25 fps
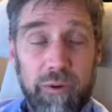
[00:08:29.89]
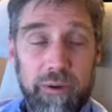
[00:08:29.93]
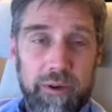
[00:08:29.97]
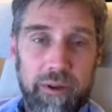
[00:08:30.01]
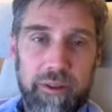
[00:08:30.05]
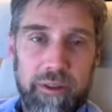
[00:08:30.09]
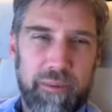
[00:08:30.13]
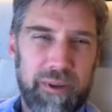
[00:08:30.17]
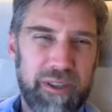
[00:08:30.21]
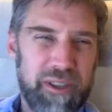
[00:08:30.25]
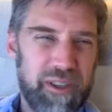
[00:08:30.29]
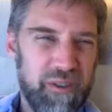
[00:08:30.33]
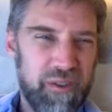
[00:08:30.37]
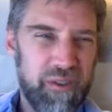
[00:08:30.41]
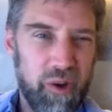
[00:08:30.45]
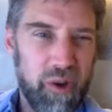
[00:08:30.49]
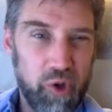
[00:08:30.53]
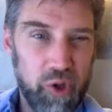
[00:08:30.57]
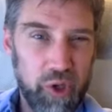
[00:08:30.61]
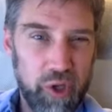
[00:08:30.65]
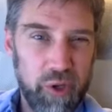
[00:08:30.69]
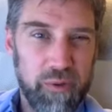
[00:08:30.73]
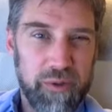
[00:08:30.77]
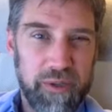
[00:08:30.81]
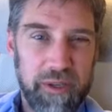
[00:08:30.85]
In other words, you
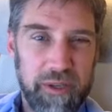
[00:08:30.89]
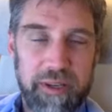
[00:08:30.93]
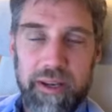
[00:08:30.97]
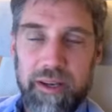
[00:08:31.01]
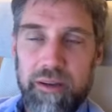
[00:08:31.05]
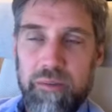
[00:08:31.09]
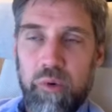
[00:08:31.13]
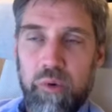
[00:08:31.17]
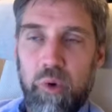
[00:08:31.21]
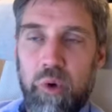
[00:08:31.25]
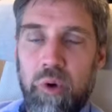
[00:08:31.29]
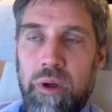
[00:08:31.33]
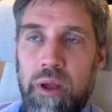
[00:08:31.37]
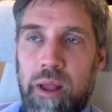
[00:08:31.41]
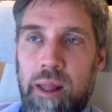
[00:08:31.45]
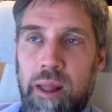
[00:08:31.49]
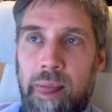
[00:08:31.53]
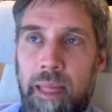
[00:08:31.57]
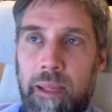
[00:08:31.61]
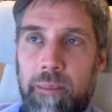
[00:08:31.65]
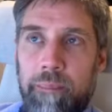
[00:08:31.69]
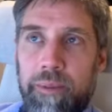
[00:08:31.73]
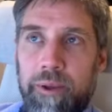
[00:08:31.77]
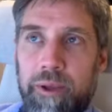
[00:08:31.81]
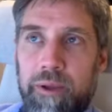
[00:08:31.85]
don't use it anymore,
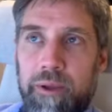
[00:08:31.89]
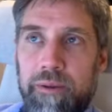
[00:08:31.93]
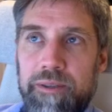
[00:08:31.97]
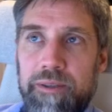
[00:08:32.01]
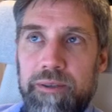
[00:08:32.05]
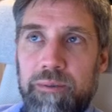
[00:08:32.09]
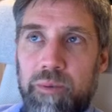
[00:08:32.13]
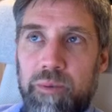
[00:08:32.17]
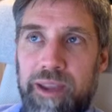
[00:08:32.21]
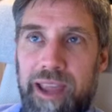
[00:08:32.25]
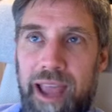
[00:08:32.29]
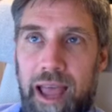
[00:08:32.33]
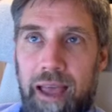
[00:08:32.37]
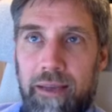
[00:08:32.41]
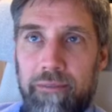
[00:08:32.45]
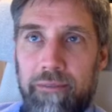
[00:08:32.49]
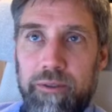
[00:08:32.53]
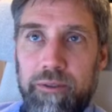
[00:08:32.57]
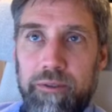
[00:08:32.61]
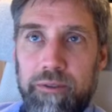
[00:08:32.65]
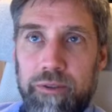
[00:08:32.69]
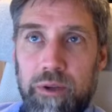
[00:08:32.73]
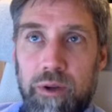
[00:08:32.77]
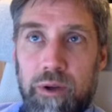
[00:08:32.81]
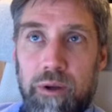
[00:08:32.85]
because we
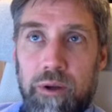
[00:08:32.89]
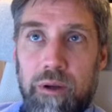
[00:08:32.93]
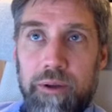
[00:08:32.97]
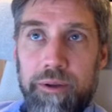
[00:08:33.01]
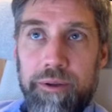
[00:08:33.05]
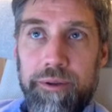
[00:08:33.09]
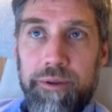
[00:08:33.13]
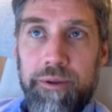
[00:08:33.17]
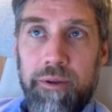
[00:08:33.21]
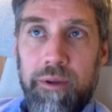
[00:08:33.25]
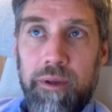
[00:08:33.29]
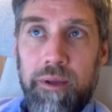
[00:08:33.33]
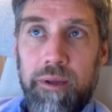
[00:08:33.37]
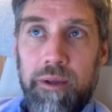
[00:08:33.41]
haven't got